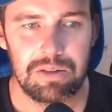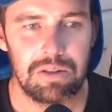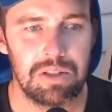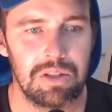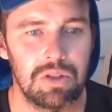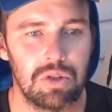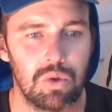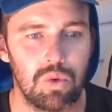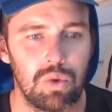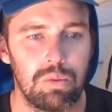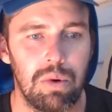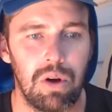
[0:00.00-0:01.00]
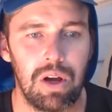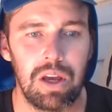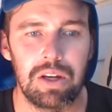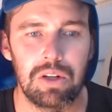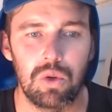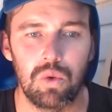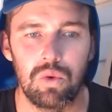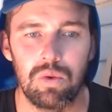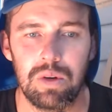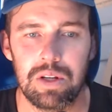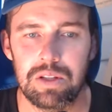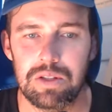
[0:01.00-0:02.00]
This is a goodbye and a good
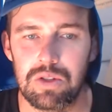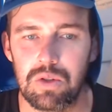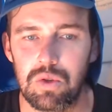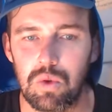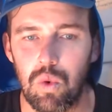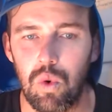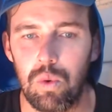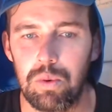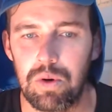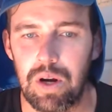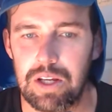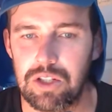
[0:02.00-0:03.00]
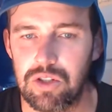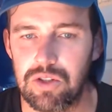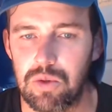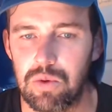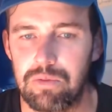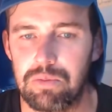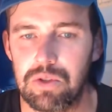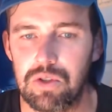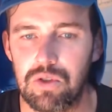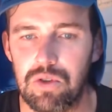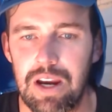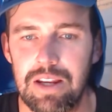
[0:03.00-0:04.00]
riddance to the corporations who have
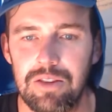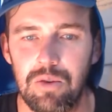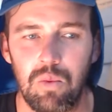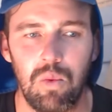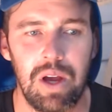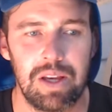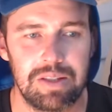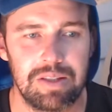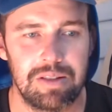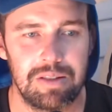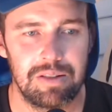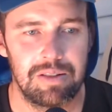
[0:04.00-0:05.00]
betrayed the West